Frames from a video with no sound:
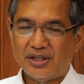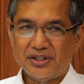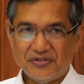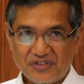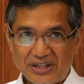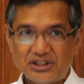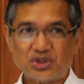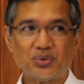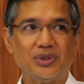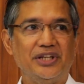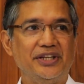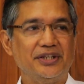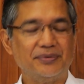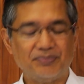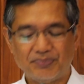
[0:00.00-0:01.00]

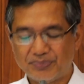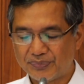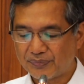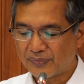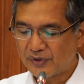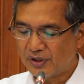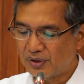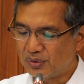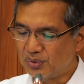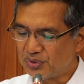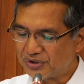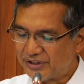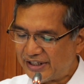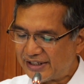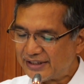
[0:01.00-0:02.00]
Eventually,
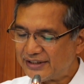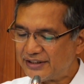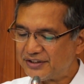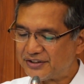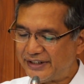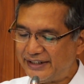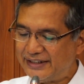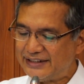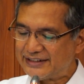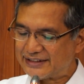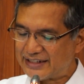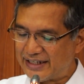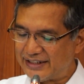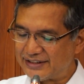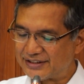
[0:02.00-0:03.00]
Duterte trained his
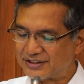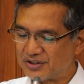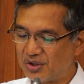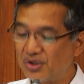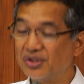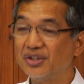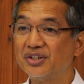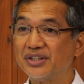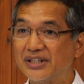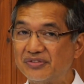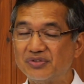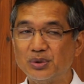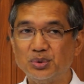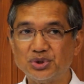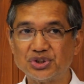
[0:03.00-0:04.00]
sights on the
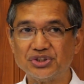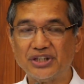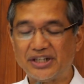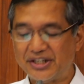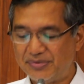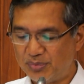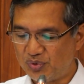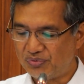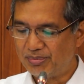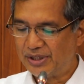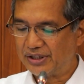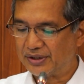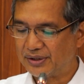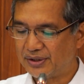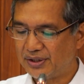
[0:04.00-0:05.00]
revolutionary
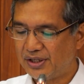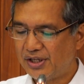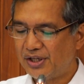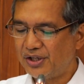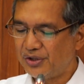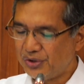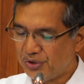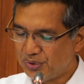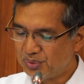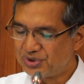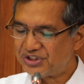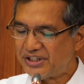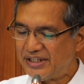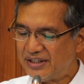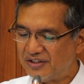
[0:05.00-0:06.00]
movement,
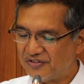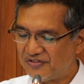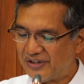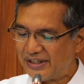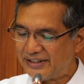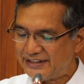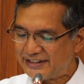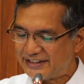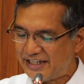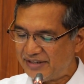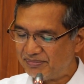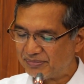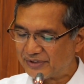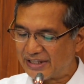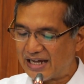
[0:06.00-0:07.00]
using the very
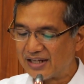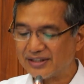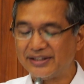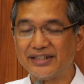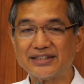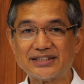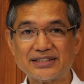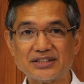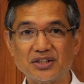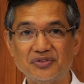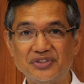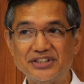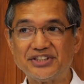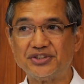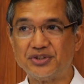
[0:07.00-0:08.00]
same tactics of
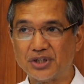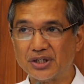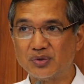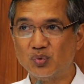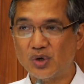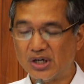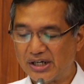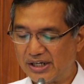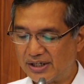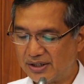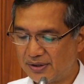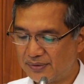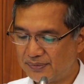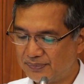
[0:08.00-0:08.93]
his drug war.